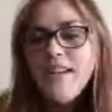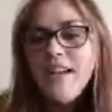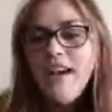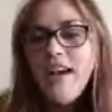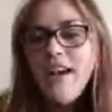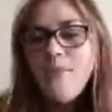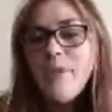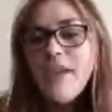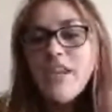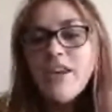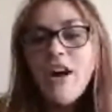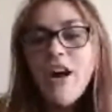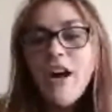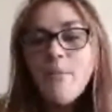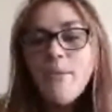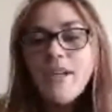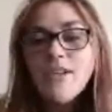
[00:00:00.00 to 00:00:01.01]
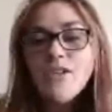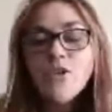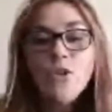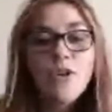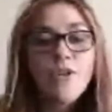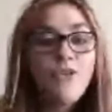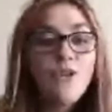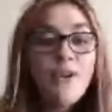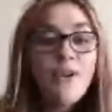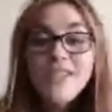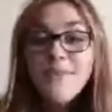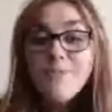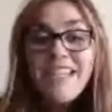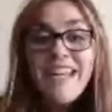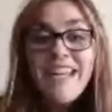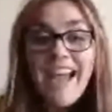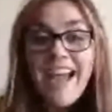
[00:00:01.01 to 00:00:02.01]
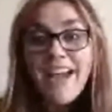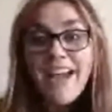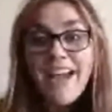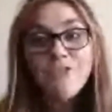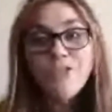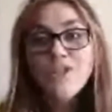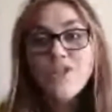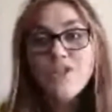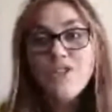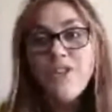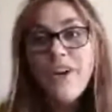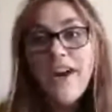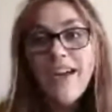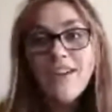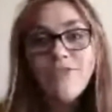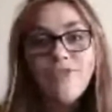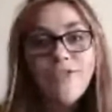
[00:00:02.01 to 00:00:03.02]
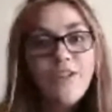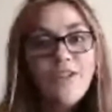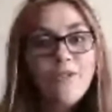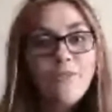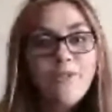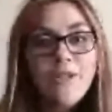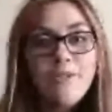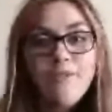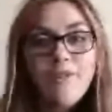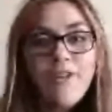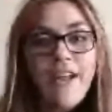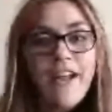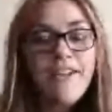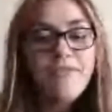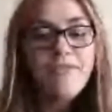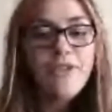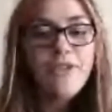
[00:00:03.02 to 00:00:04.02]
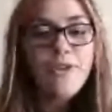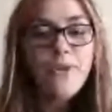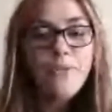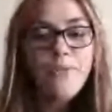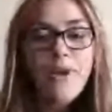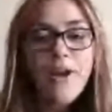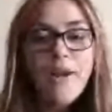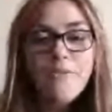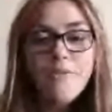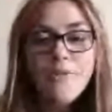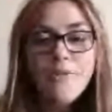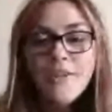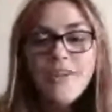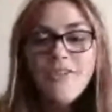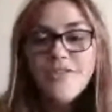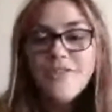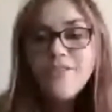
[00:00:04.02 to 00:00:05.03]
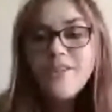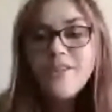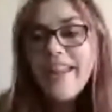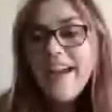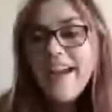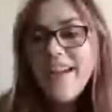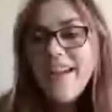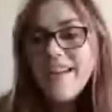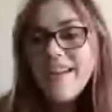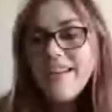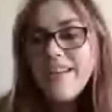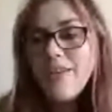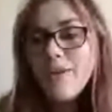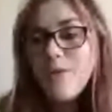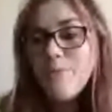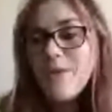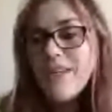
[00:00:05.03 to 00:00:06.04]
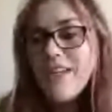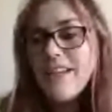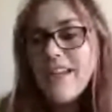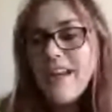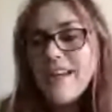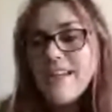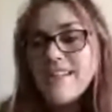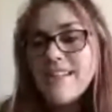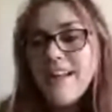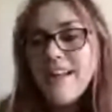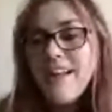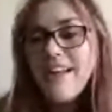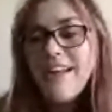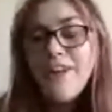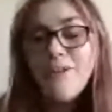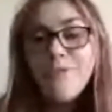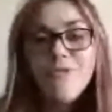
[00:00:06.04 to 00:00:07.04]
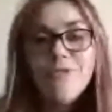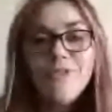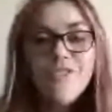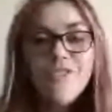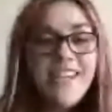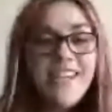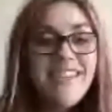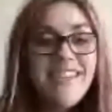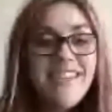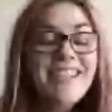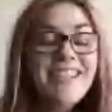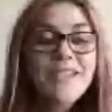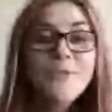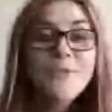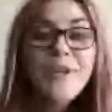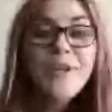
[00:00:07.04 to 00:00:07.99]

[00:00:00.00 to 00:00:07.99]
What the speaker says: make comments, or if you have something to add, for sure, add it for other people. I have no problem with you doing that, and it'll be a nice, helpful thing, because guess what?